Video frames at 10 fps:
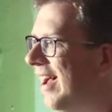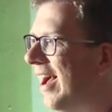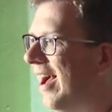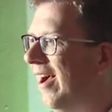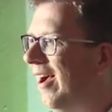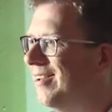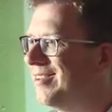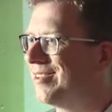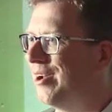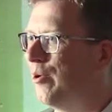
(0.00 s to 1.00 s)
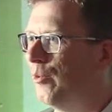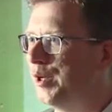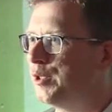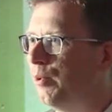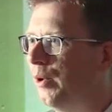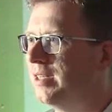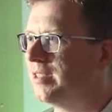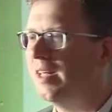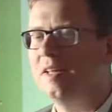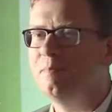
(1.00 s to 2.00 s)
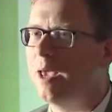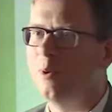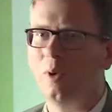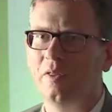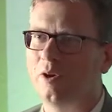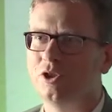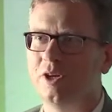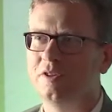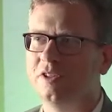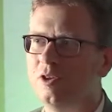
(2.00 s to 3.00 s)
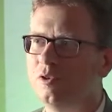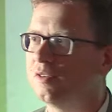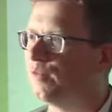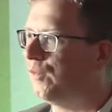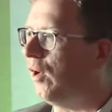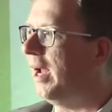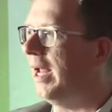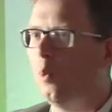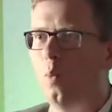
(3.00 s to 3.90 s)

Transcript: Uh, so at which point, it's maybe one of those shows that you just file out